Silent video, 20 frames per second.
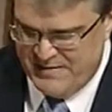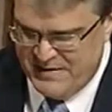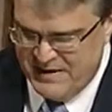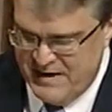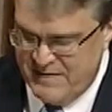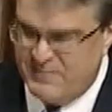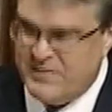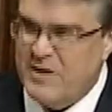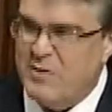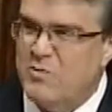
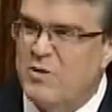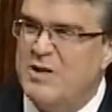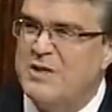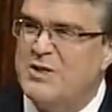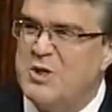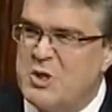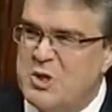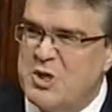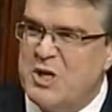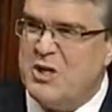If they want
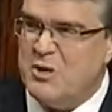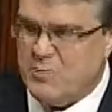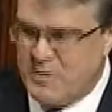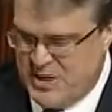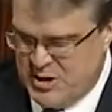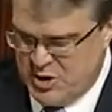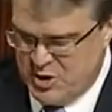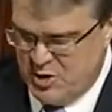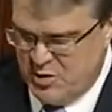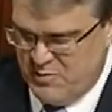to see the
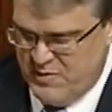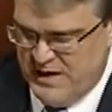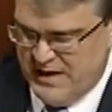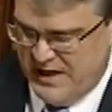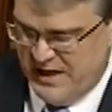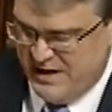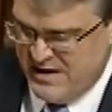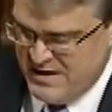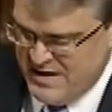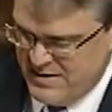rest of their
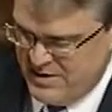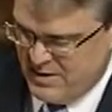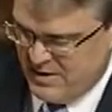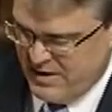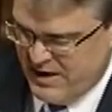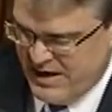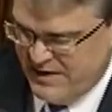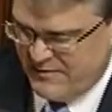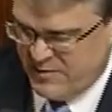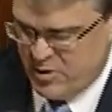money, they're going
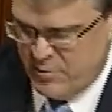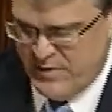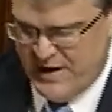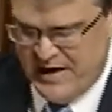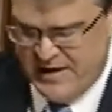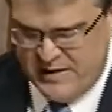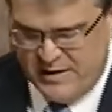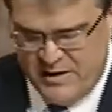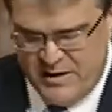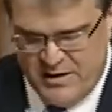to have to obey
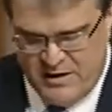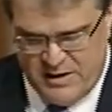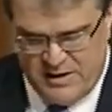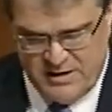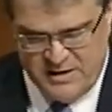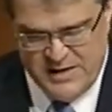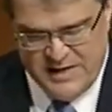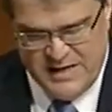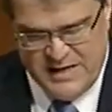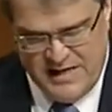the law
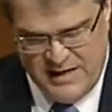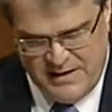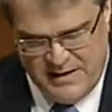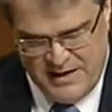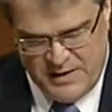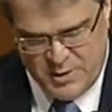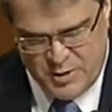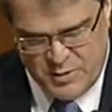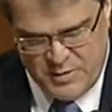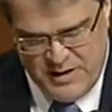and get
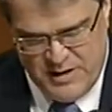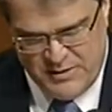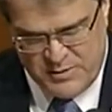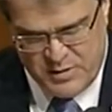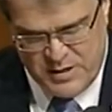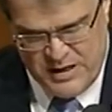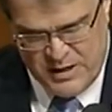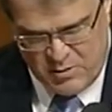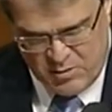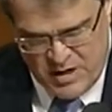an
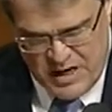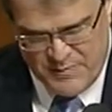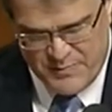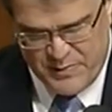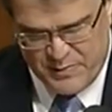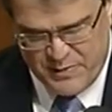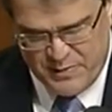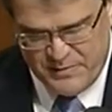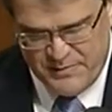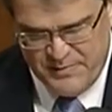
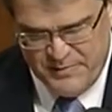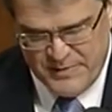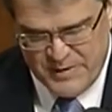interoperable,